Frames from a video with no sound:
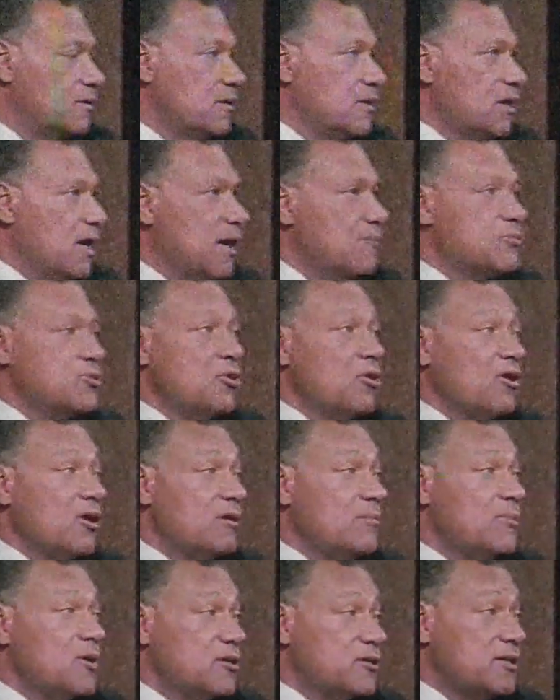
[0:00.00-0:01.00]
I'm talking
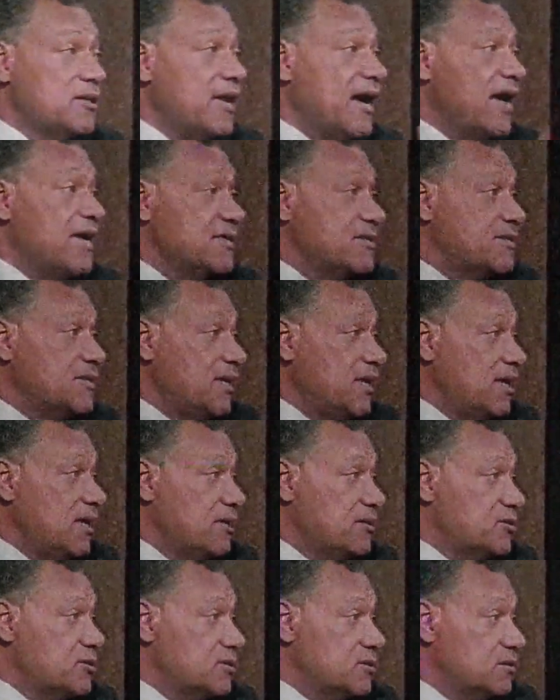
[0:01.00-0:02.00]
about an ice
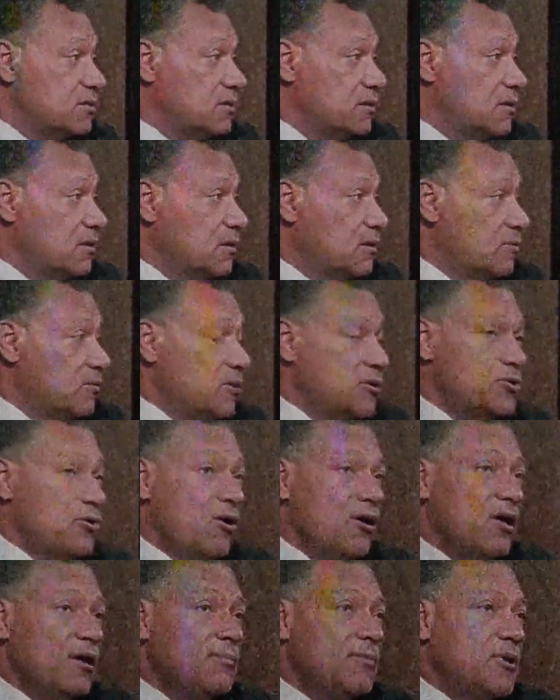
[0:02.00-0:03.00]
age. We're
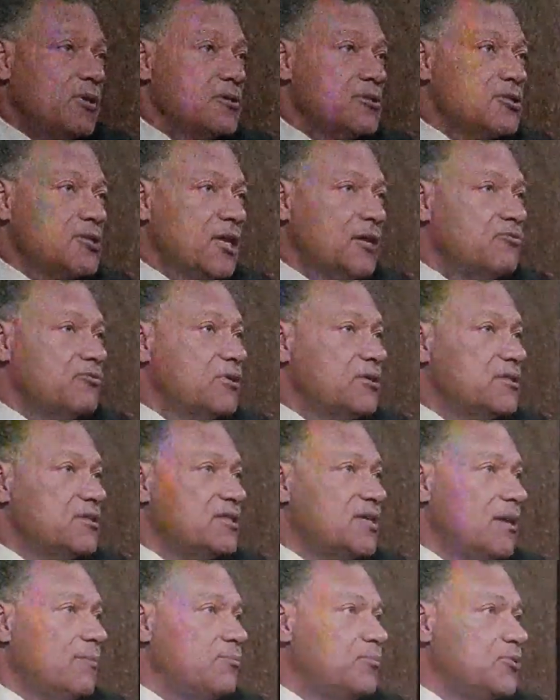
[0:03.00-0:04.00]
talking about general
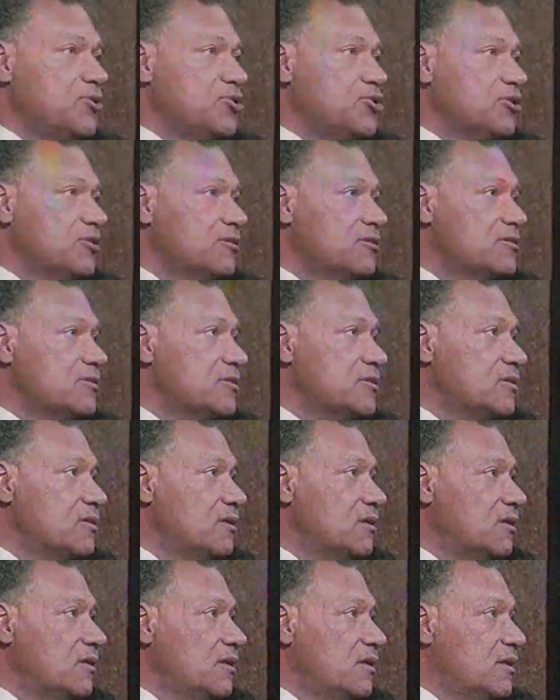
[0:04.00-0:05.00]
temperatures
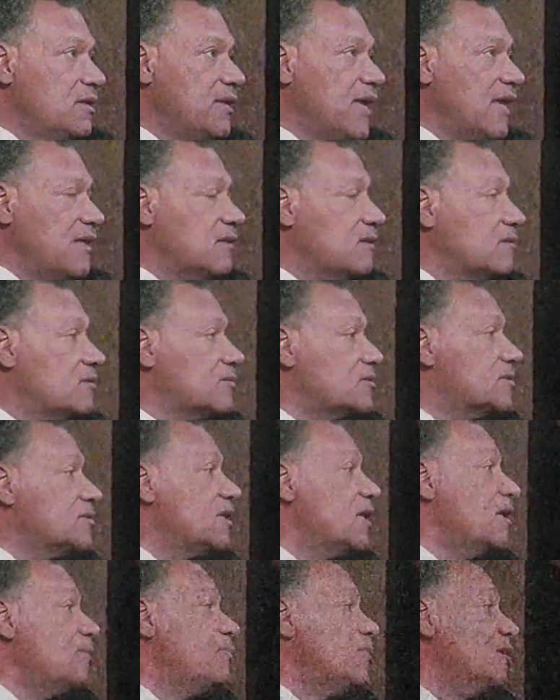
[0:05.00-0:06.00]
that
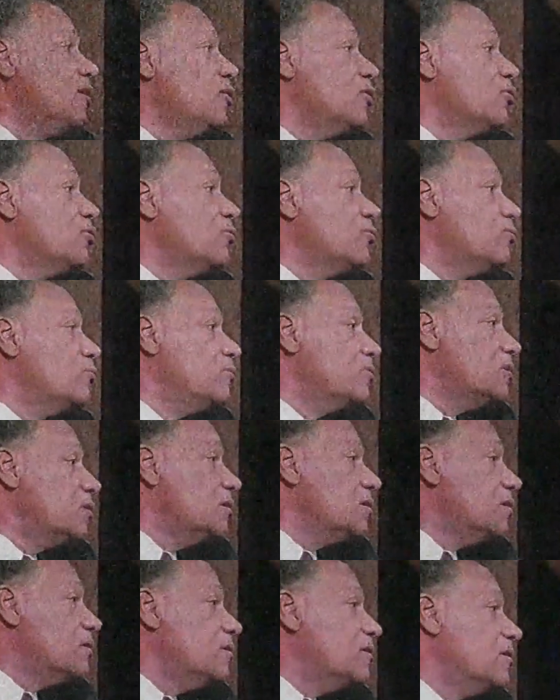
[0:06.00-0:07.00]
stay below
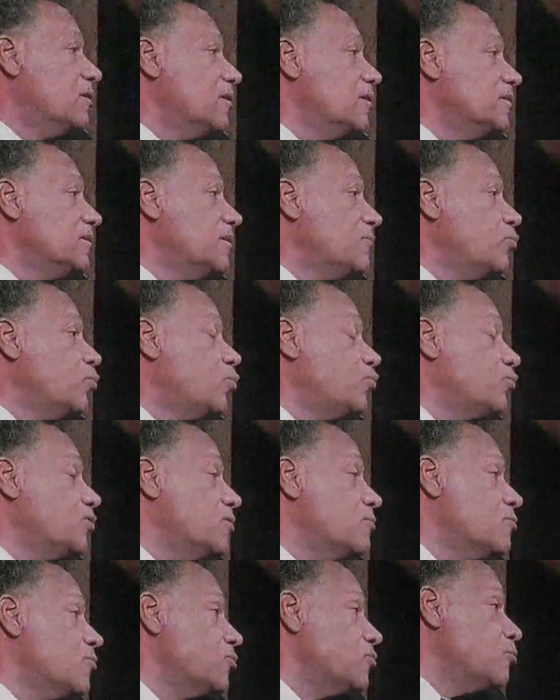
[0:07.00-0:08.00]
the
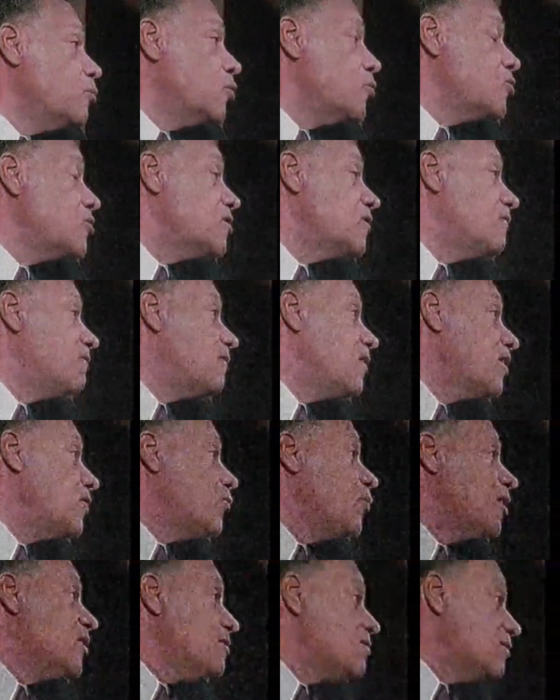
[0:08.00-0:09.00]
most severe
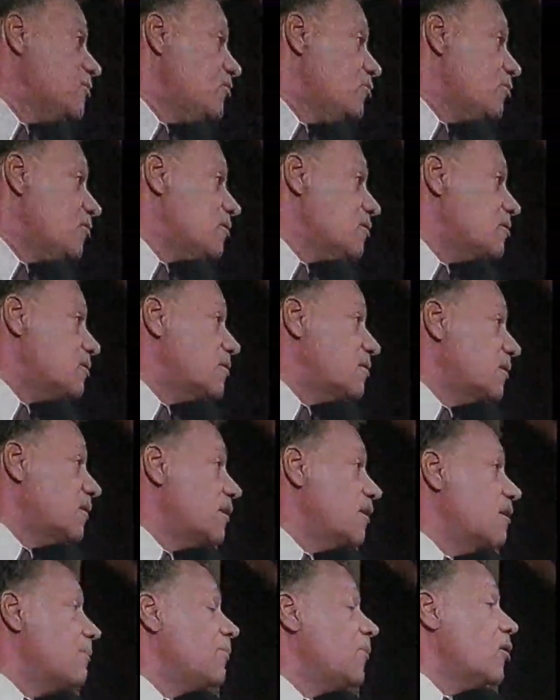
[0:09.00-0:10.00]
winter you could
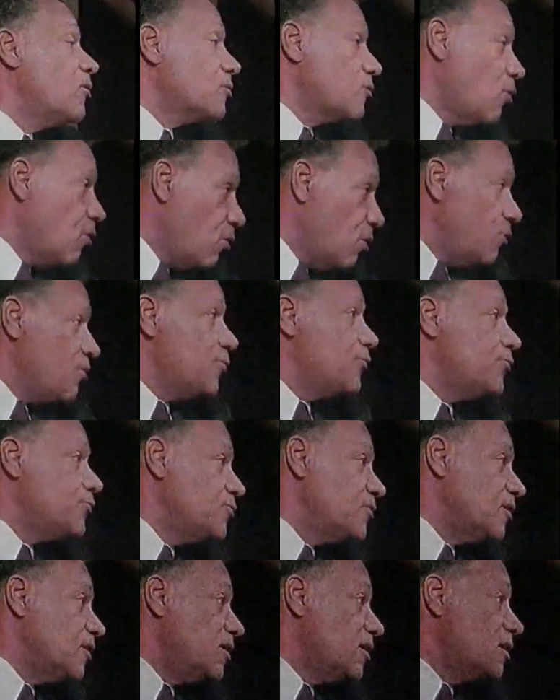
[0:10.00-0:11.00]
think about all
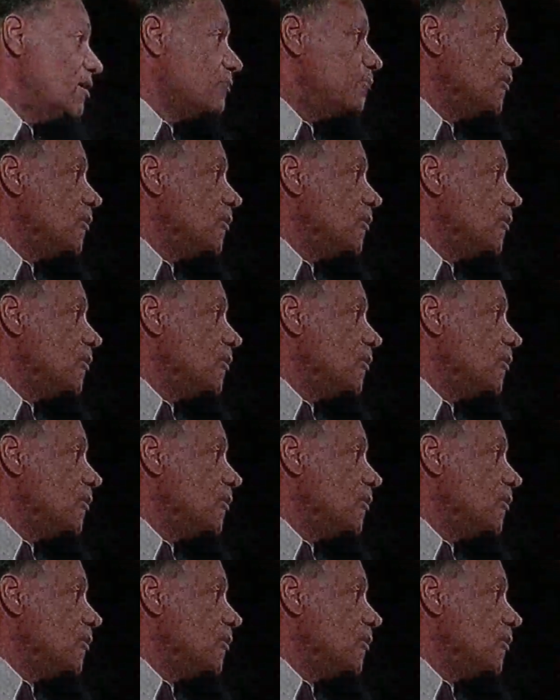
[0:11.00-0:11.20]
through the year.